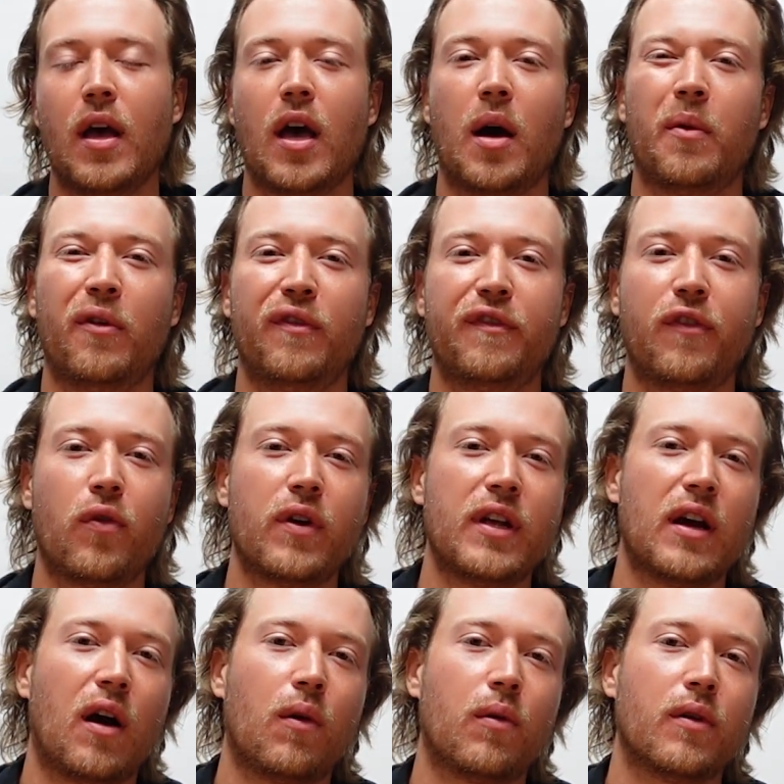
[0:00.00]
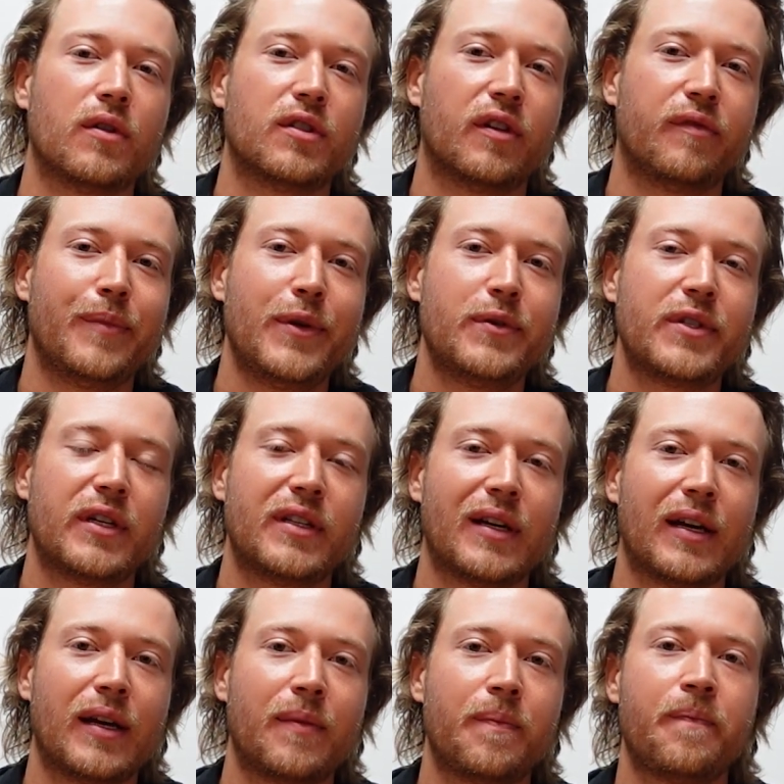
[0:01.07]
about 40 hours of music
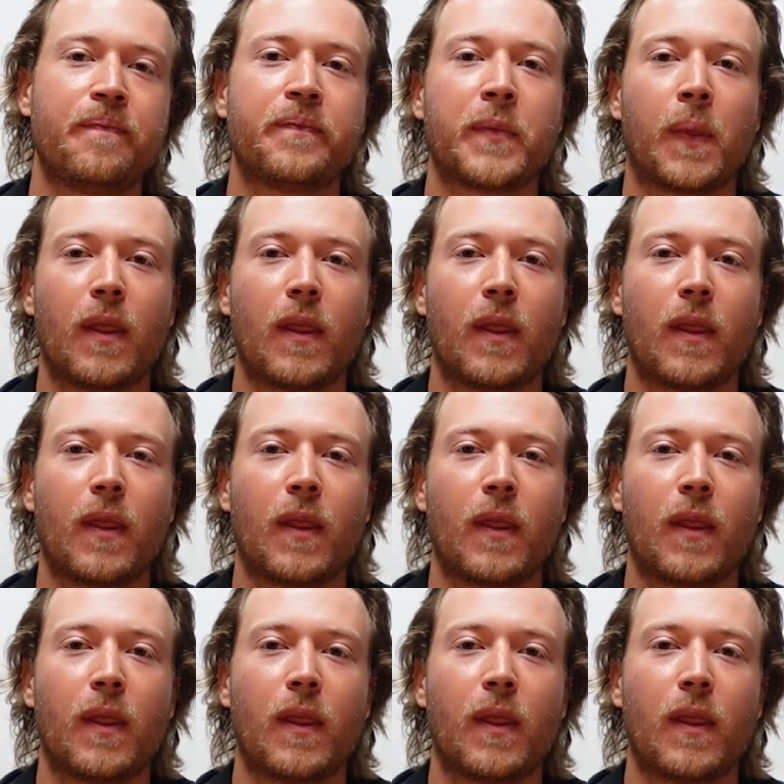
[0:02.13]
time,